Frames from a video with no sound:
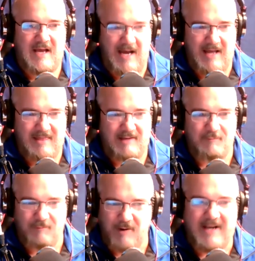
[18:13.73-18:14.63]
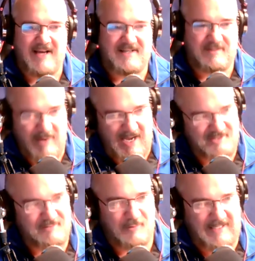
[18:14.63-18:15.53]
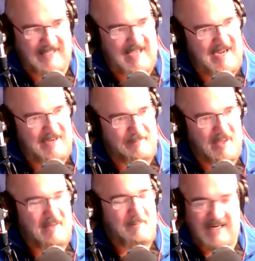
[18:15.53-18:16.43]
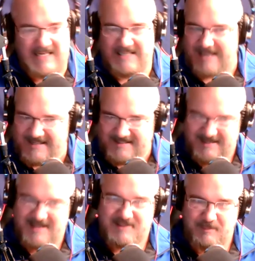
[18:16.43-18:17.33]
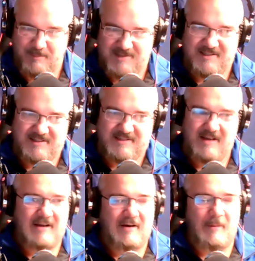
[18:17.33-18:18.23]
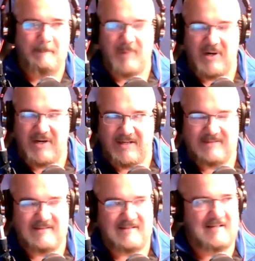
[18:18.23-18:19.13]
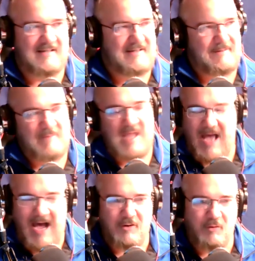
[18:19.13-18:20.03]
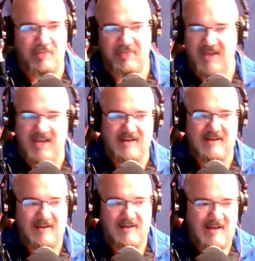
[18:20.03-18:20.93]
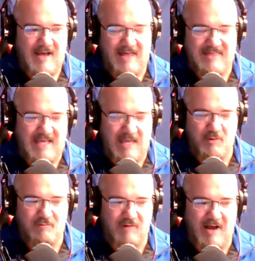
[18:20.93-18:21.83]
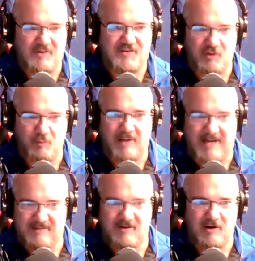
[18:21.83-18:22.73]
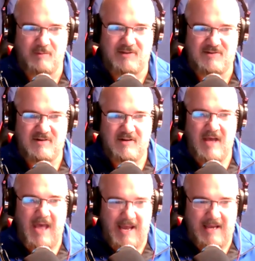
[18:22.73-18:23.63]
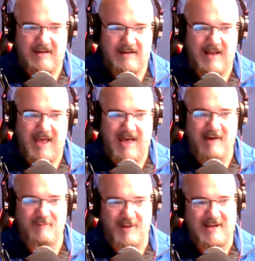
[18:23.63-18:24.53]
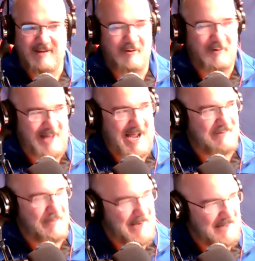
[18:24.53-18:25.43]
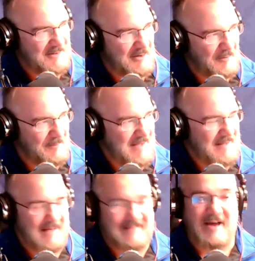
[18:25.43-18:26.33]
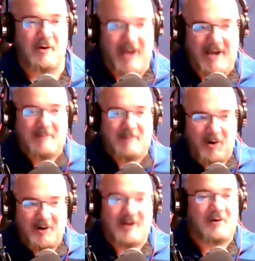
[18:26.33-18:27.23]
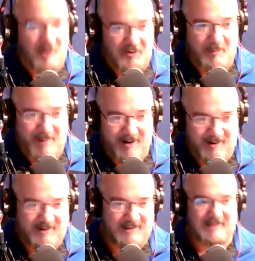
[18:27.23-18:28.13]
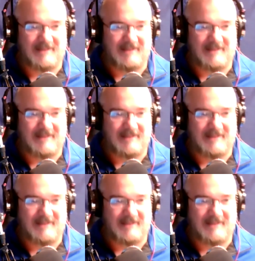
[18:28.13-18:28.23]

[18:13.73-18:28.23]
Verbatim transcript: I think Frank has a passion for the game, but he likes it as a business. But I don't think I think he would rather still play in tournaments and have a, for lack of a better term, a tailgating party across America,